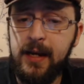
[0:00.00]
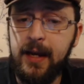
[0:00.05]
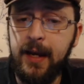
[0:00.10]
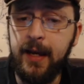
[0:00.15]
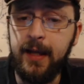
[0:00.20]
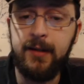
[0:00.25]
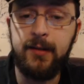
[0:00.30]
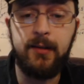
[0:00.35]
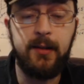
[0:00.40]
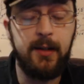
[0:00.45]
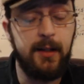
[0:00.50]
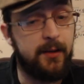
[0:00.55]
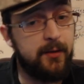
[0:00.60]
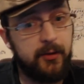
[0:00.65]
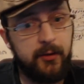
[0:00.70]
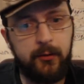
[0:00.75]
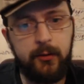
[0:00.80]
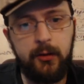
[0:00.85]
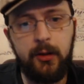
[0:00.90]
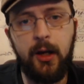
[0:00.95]
And
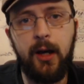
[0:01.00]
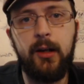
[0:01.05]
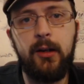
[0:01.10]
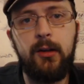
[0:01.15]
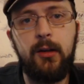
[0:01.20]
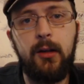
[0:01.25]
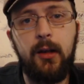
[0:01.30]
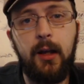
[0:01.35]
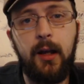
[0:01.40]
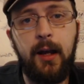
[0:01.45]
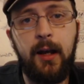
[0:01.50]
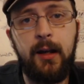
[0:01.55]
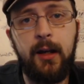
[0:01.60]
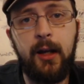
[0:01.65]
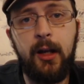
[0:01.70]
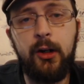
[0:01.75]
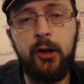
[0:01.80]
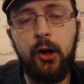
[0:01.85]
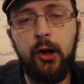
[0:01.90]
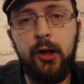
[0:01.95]
it's not an
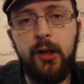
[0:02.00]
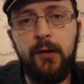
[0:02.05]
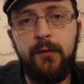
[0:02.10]
unheard